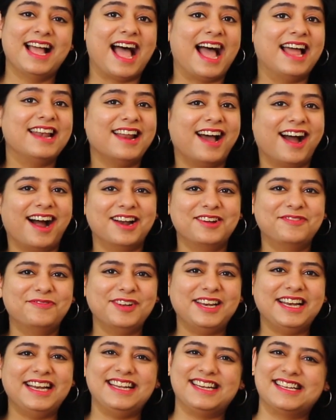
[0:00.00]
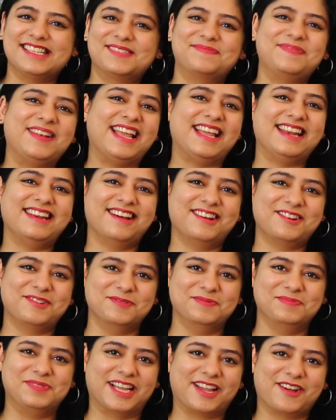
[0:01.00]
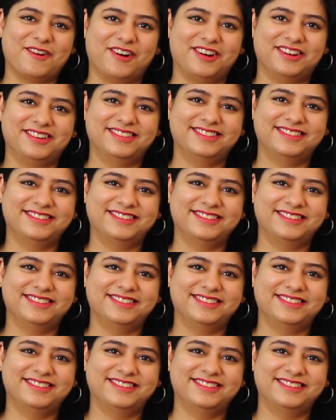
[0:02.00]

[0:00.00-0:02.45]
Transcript: and artfully display in our home decor.